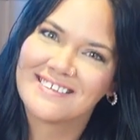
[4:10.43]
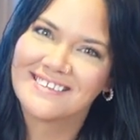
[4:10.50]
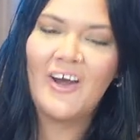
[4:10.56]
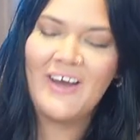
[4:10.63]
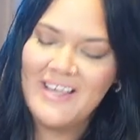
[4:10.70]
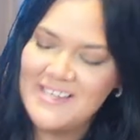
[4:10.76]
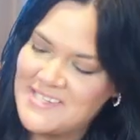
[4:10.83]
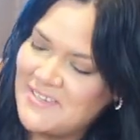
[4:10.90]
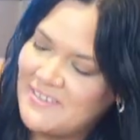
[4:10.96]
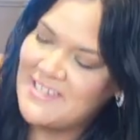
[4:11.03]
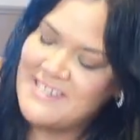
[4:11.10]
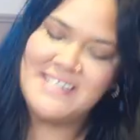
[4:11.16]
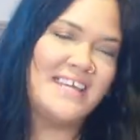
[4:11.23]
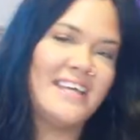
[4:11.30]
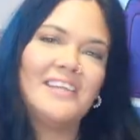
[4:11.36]
All right, so
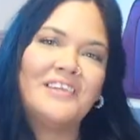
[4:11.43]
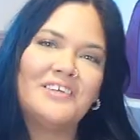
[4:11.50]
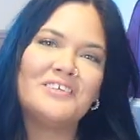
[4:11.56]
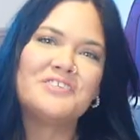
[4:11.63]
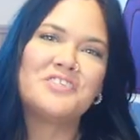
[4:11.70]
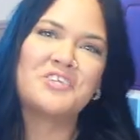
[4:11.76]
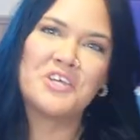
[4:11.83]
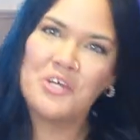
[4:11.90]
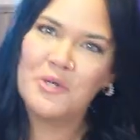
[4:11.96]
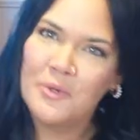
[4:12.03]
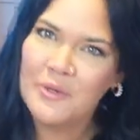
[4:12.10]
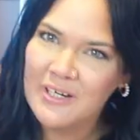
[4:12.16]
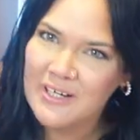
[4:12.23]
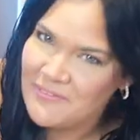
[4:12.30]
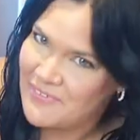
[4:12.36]
let's take a little
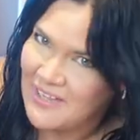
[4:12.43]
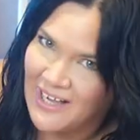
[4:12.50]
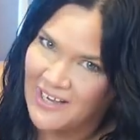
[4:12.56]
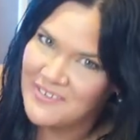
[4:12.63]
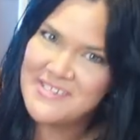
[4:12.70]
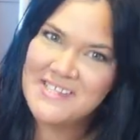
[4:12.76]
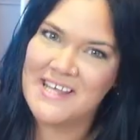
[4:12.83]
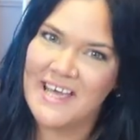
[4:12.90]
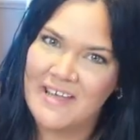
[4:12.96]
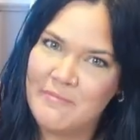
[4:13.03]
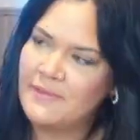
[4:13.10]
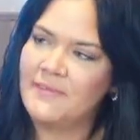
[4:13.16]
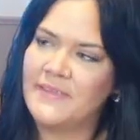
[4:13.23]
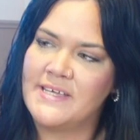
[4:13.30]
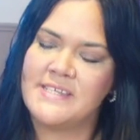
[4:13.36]
tour of the
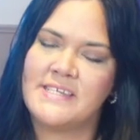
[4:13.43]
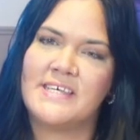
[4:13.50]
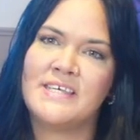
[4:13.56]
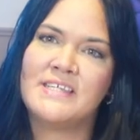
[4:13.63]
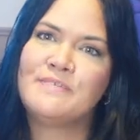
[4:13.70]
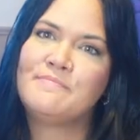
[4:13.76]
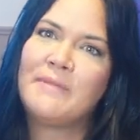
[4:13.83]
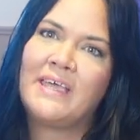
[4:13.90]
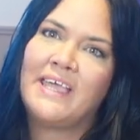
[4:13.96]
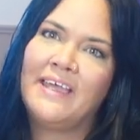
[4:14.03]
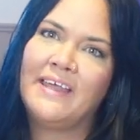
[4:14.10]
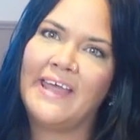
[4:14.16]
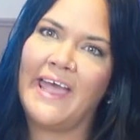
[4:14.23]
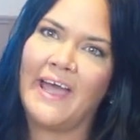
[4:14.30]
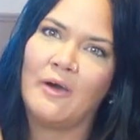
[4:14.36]
outside. This is
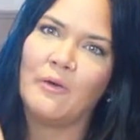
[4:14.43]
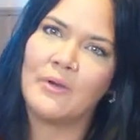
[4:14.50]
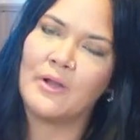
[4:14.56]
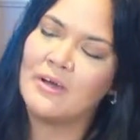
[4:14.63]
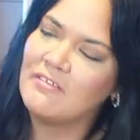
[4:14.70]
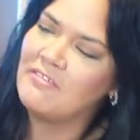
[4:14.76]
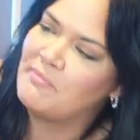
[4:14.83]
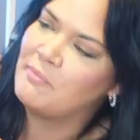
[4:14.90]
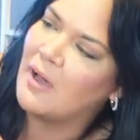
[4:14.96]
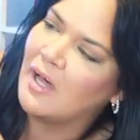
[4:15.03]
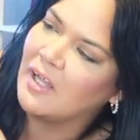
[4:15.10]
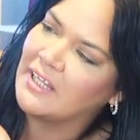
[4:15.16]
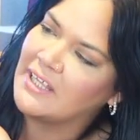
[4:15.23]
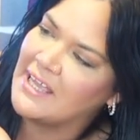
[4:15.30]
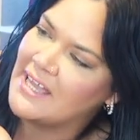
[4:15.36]
made out of
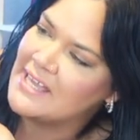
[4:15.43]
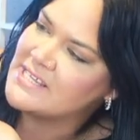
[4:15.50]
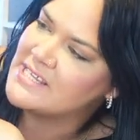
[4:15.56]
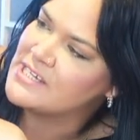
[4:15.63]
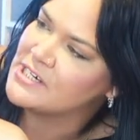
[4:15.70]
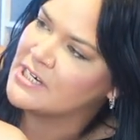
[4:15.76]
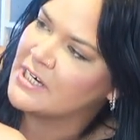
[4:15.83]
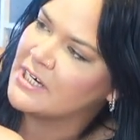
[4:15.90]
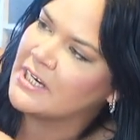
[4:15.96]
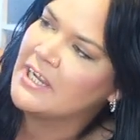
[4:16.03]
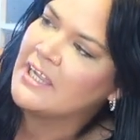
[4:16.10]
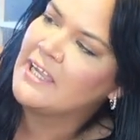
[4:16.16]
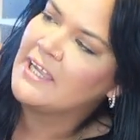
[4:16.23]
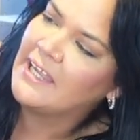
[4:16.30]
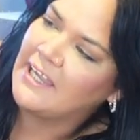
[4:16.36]
polyester,
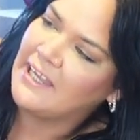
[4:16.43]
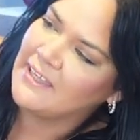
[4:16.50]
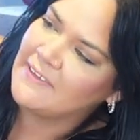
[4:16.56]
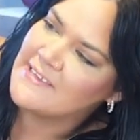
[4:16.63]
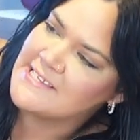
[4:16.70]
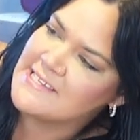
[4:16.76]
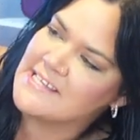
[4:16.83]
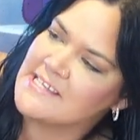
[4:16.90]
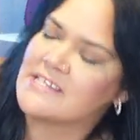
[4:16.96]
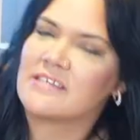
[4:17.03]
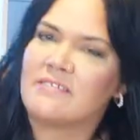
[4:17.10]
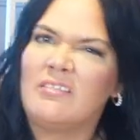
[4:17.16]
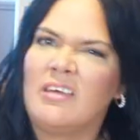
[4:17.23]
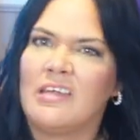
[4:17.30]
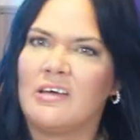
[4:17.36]
and this is,
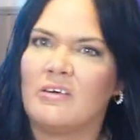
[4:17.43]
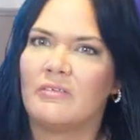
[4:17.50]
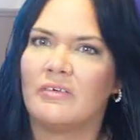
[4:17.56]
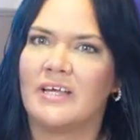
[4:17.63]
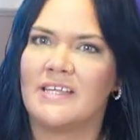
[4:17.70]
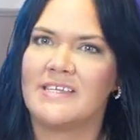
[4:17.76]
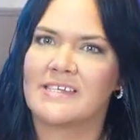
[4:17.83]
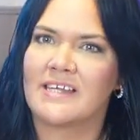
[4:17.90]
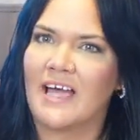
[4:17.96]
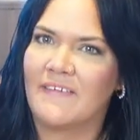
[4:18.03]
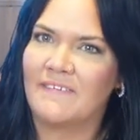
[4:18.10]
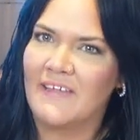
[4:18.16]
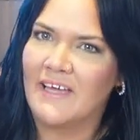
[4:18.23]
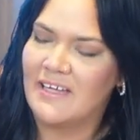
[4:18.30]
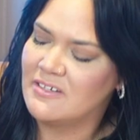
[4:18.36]
you know, it's
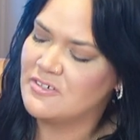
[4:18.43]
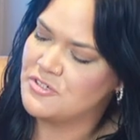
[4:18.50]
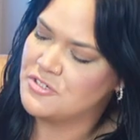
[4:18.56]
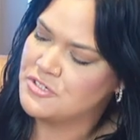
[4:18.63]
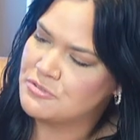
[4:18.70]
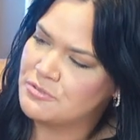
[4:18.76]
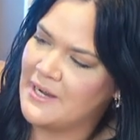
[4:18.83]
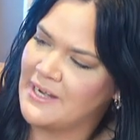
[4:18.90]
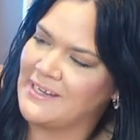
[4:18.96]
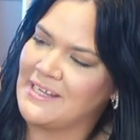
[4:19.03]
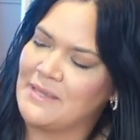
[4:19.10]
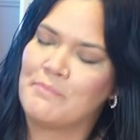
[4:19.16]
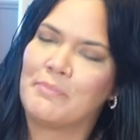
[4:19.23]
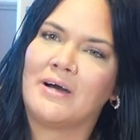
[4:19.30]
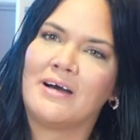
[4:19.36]
got that
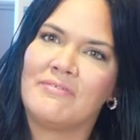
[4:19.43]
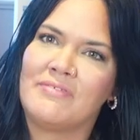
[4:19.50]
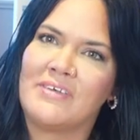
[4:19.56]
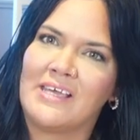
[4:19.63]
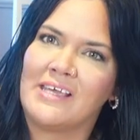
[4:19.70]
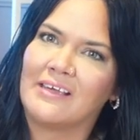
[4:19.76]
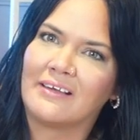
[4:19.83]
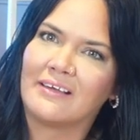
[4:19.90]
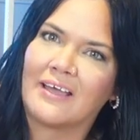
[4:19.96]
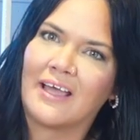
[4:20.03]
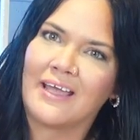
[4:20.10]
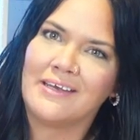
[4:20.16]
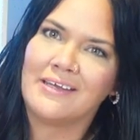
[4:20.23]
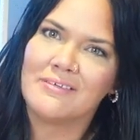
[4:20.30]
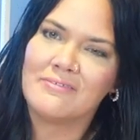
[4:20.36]
trendy, puffy
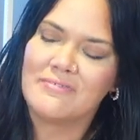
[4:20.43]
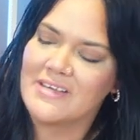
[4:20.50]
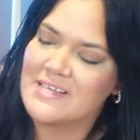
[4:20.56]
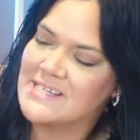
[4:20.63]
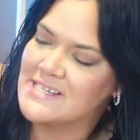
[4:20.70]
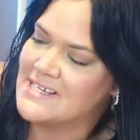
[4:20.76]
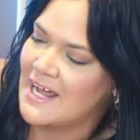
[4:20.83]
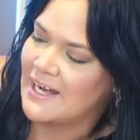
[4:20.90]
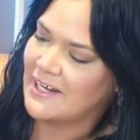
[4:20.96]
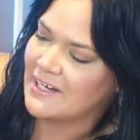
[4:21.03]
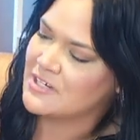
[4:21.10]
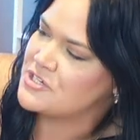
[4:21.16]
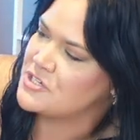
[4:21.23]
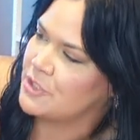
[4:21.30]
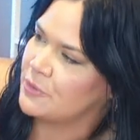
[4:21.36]
kind of
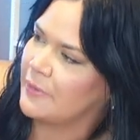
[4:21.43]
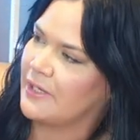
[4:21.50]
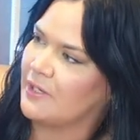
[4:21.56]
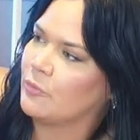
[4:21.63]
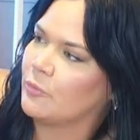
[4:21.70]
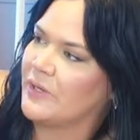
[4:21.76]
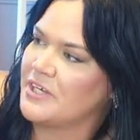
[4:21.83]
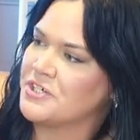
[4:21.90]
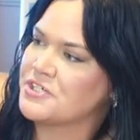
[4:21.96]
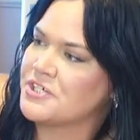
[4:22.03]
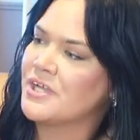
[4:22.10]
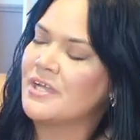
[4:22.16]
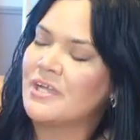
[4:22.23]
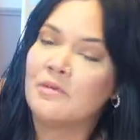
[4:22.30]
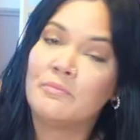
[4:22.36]
aesthetic to it, which
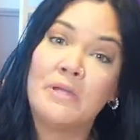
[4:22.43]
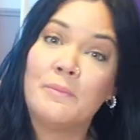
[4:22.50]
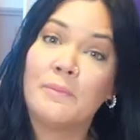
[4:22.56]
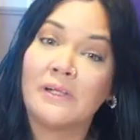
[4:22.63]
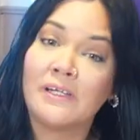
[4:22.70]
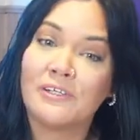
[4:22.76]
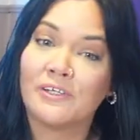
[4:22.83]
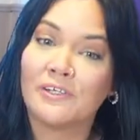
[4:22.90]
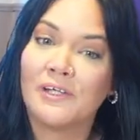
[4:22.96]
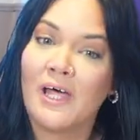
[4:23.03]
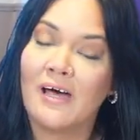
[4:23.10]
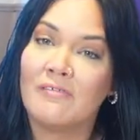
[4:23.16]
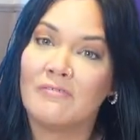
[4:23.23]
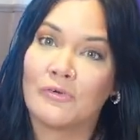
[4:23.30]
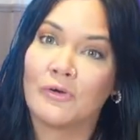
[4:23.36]
people either
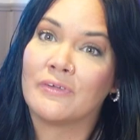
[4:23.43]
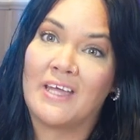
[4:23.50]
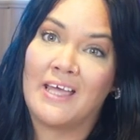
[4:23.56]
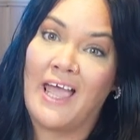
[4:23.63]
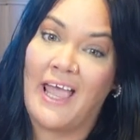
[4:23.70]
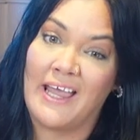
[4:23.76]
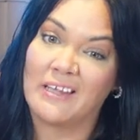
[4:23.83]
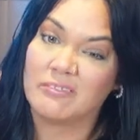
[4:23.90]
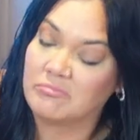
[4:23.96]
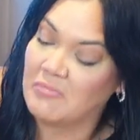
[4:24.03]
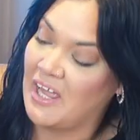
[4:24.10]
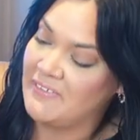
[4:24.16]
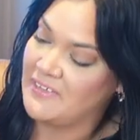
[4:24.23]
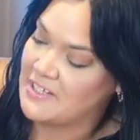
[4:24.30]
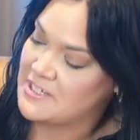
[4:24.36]
love or they hate.
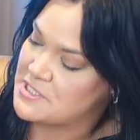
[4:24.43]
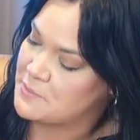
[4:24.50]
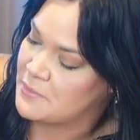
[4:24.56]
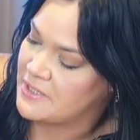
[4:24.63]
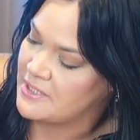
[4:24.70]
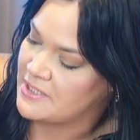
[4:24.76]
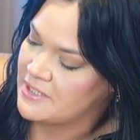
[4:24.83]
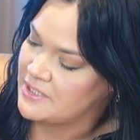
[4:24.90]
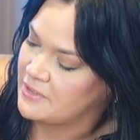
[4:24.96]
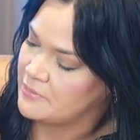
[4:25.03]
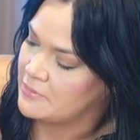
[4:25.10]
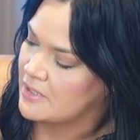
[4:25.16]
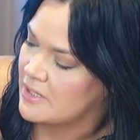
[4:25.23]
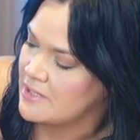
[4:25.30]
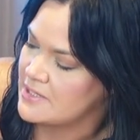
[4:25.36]
I think it's pretty
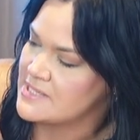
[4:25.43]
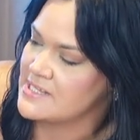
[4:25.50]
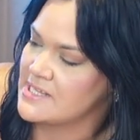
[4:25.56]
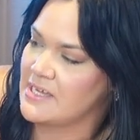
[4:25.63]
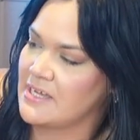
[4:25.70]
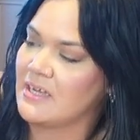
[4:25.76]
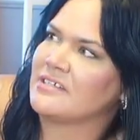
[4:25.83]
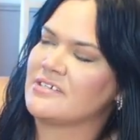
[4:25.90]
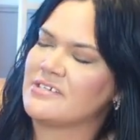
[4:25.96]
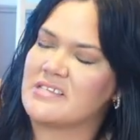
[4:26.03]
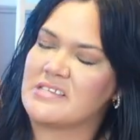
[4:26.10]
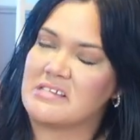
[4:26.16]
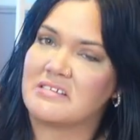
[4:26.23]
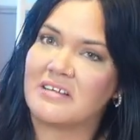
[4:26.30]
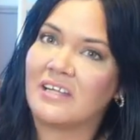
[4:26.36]
cute, honestly.
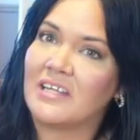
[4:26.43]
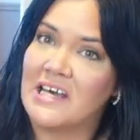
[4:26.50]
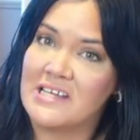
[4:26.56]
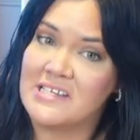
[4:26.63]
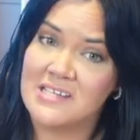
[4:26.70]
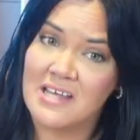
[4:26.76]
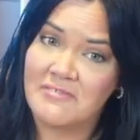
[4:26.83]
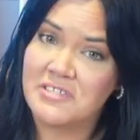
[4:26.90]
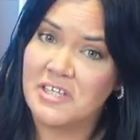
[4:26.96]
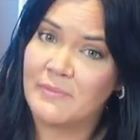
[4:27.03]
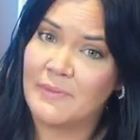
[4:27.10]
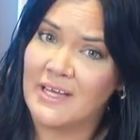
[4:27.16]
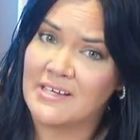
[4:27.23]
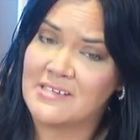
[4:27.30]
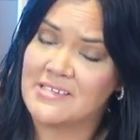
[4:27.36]
There's a lot of soft shell
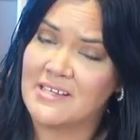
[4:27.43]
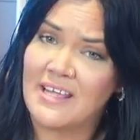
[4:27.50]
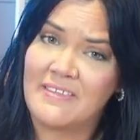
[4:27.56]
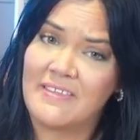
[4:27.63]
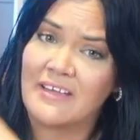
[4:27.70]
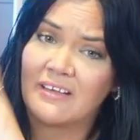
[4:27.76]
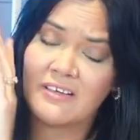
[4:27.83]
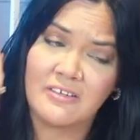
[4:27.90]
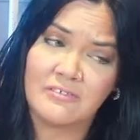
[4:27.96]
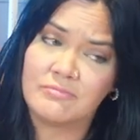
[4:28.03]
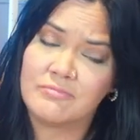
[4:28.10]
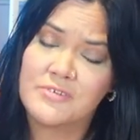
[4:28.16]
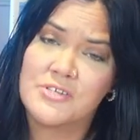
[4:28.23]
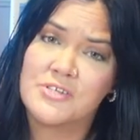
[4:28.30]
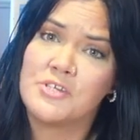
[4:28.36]
bags that I think are
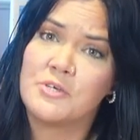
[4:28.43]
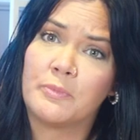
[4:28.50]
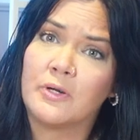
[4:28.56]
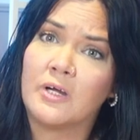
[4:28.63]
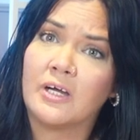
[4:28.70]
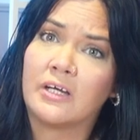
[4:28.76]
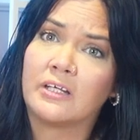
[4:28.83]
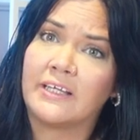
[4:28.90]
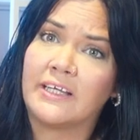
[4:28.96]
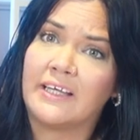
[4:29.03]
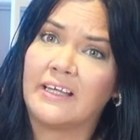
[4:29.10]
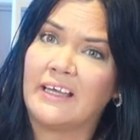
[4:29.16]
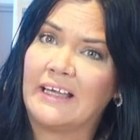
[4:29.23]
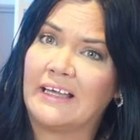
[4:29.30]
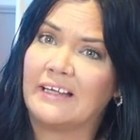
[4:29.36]
super
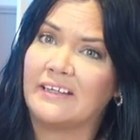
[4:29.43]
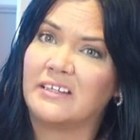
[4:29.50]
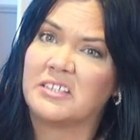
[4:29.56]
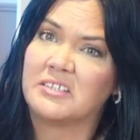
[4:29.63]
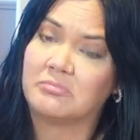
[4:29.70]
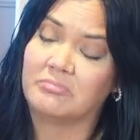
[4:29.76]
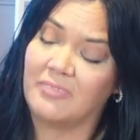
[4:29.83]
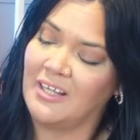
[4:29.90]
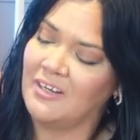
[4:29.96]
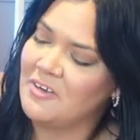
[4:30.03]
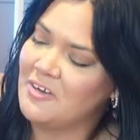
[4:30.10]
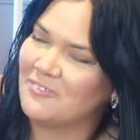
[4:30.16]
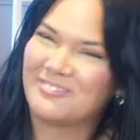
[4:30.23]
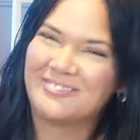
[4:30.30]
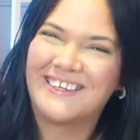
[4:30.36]
ugly, and I don't
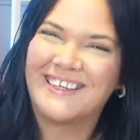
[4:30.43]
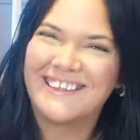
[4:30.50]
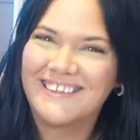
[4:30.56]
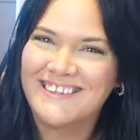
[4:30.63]
know.